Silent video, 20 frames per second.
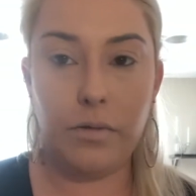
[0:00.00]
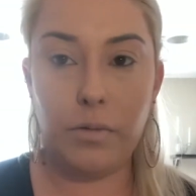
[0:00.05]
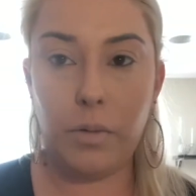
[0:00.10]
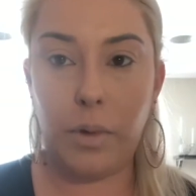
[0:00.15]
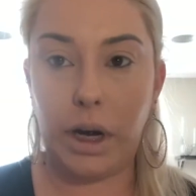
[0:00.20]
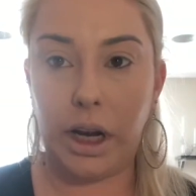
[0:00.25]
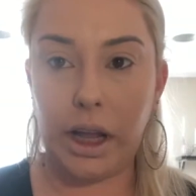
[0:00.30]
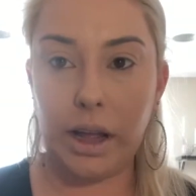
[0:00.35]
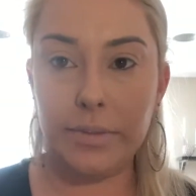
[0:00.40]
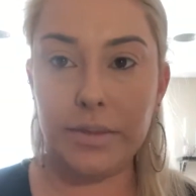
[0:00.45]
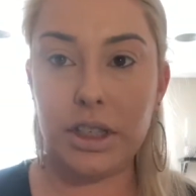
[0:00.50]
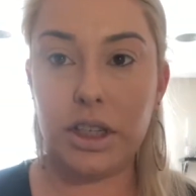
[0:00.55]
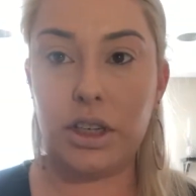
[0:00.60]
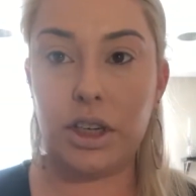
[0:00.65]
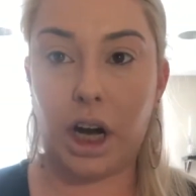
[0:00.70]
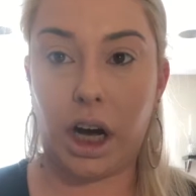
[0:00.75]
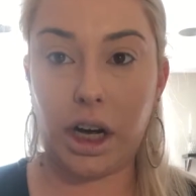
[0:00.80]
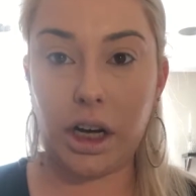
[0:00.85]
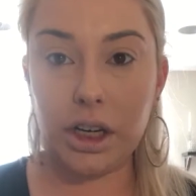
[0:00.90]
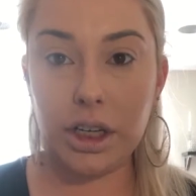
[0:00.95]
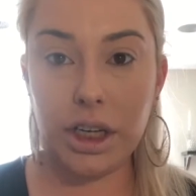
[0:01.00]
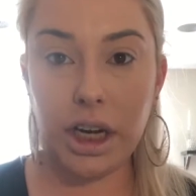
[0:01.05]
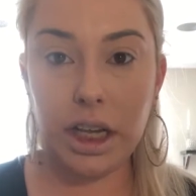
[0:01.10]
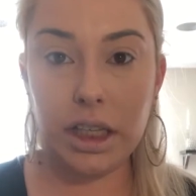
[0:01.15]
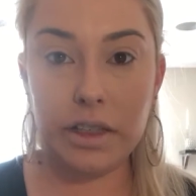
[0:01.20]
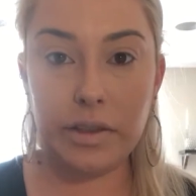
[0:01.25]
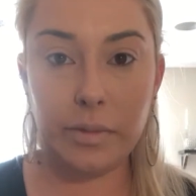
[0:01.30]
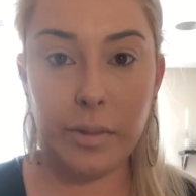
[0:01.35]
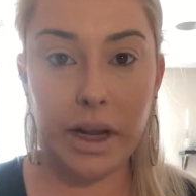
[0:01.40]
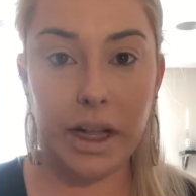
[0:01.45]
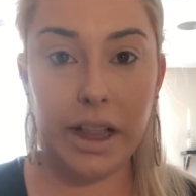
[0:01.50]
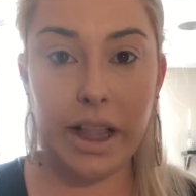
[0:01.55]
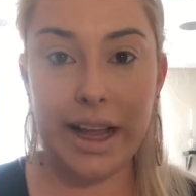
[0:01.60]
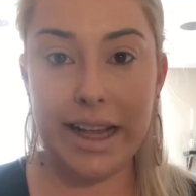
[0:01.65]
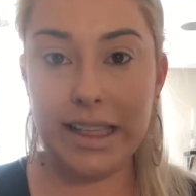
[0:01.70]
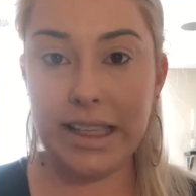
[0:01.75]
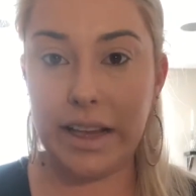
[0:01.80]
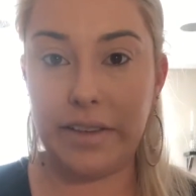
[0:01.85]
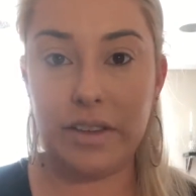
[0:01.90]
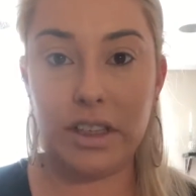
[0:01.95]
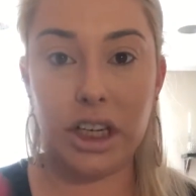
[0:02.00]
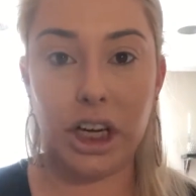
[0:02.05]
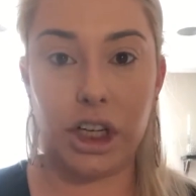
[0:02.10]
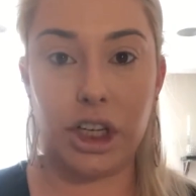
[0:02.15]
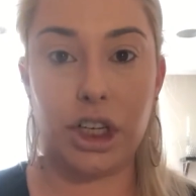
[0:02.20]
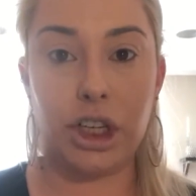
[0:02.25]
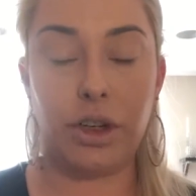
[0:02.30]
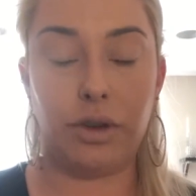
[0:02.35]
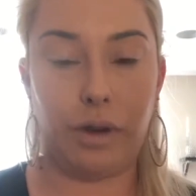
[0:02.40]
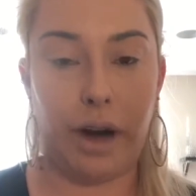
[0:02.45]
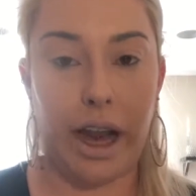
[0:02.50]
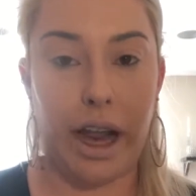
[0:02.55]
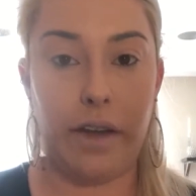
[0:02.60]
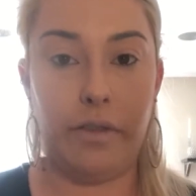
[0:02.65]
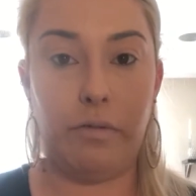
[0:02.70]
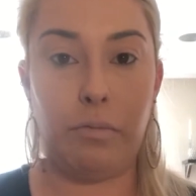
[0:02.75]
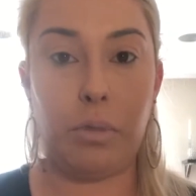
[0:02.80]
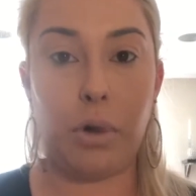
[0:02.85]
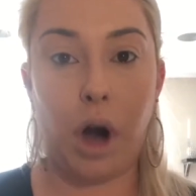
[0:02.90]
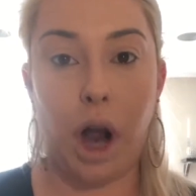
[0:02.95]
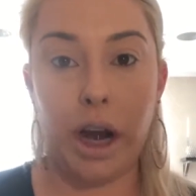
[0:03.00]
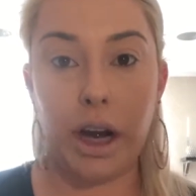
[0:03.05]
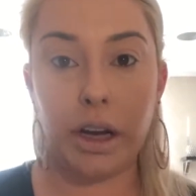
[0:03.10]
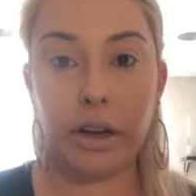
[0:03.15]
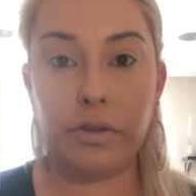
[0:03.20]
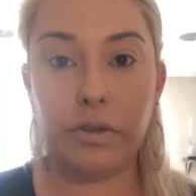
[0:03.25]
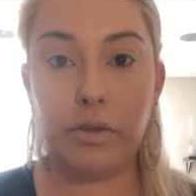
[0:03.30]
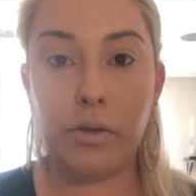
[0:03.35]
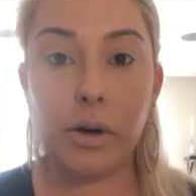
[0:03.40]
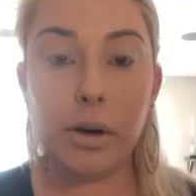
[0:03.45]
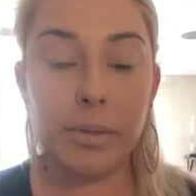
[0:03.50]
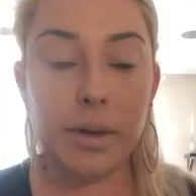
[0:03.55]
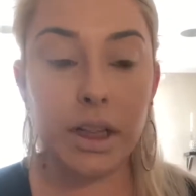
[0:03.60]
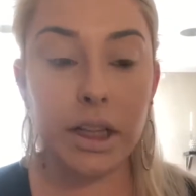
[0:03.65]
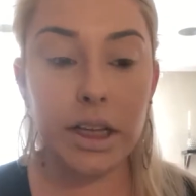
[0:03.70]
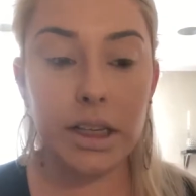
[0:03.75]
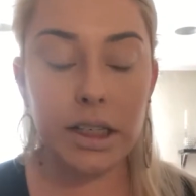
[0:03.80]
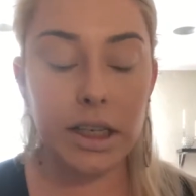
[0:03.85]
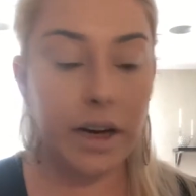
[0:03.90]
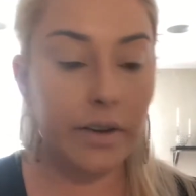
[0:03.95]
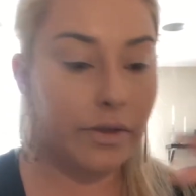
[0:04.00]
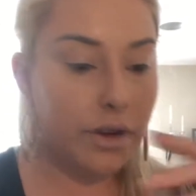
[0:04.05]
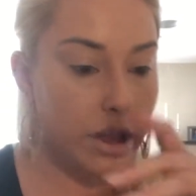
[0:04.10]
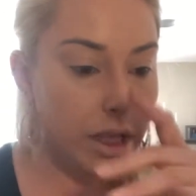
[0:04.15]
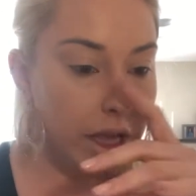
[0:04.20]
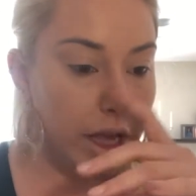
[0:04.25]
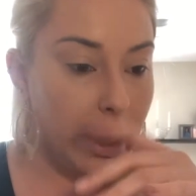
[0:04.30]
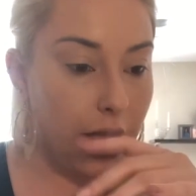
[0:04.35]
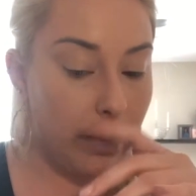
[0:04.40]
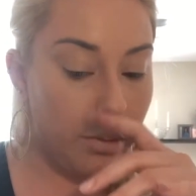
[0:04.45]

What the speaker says: When it comes to darker shades for my clients, I have such an array of product formulas and everything.